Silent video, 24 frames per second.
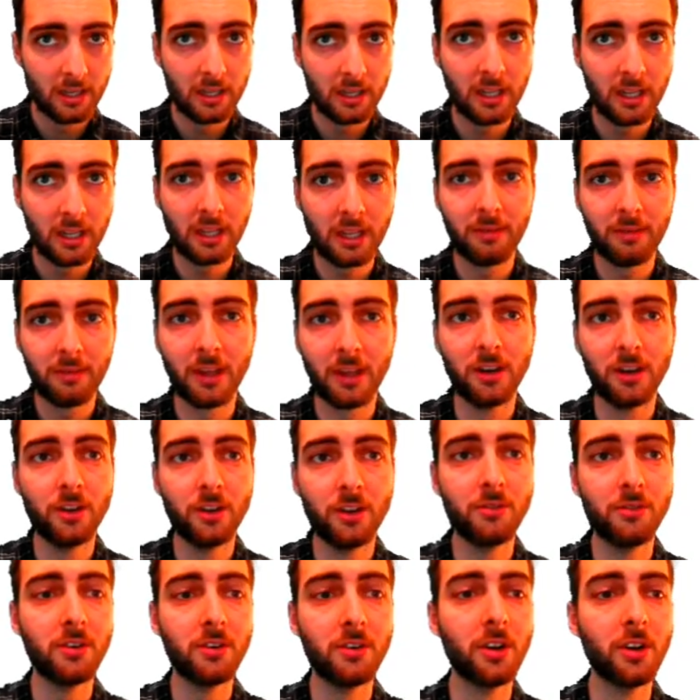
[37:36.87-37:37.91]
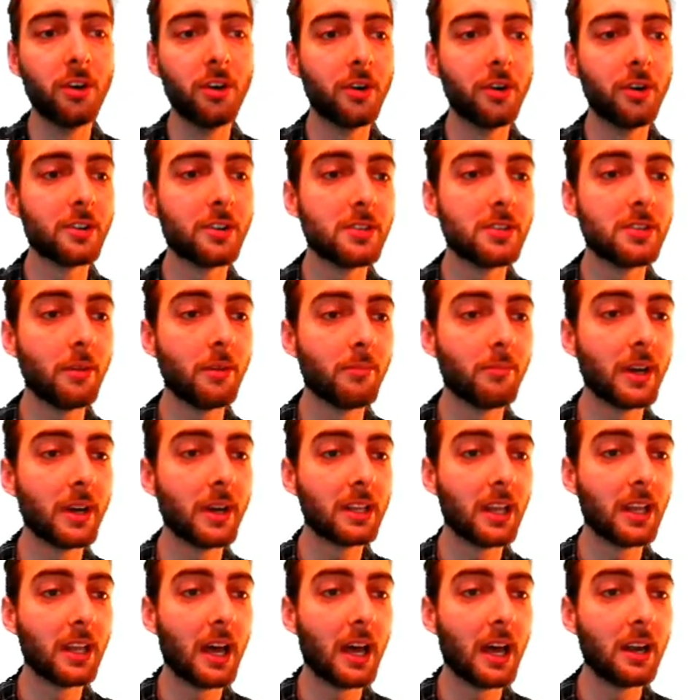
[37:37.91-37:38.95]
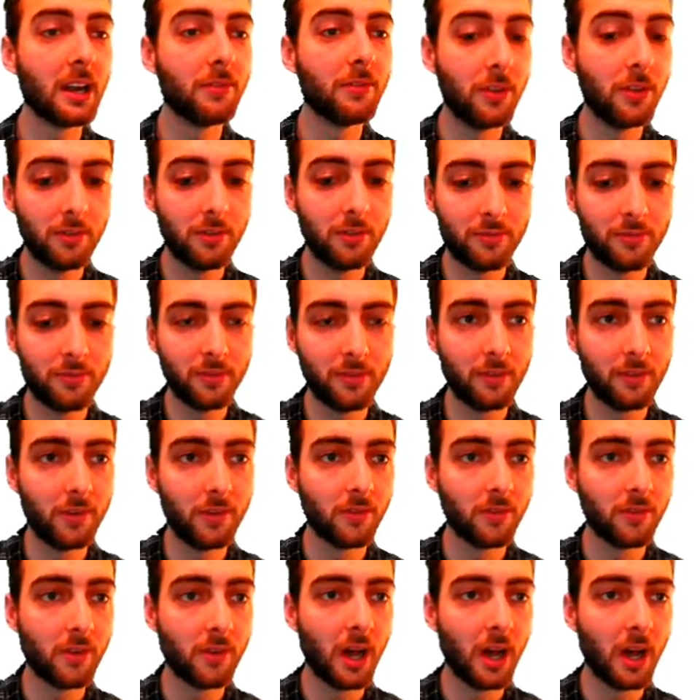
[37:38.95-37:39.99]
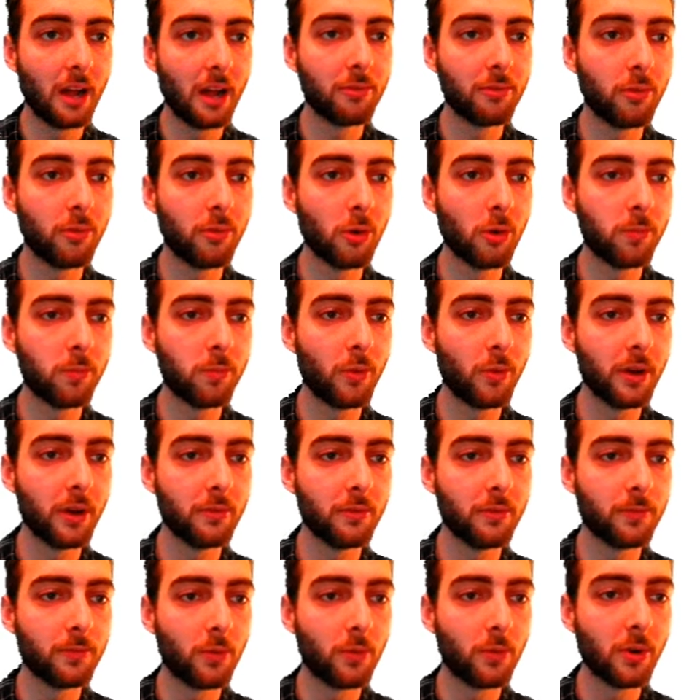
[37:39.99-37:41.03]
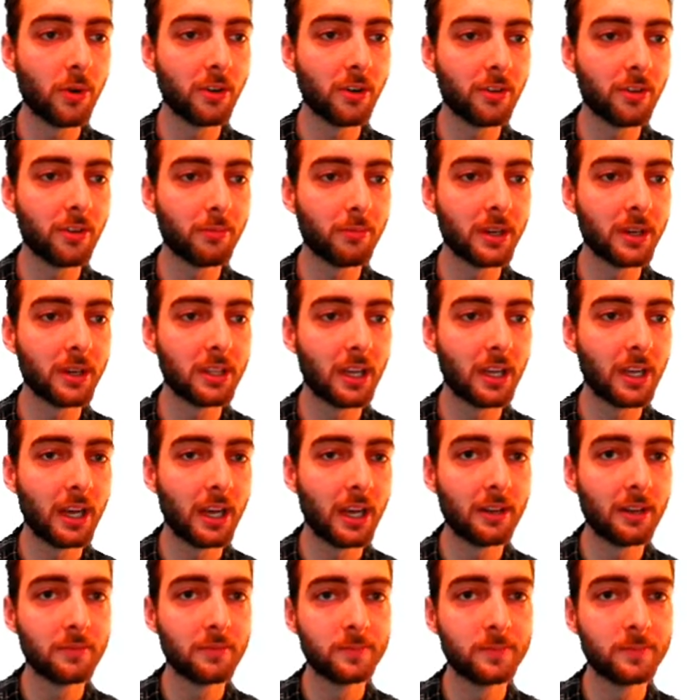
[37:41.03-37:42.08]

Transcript: give me a newt or something like that. If you've got 4.4 or something like that.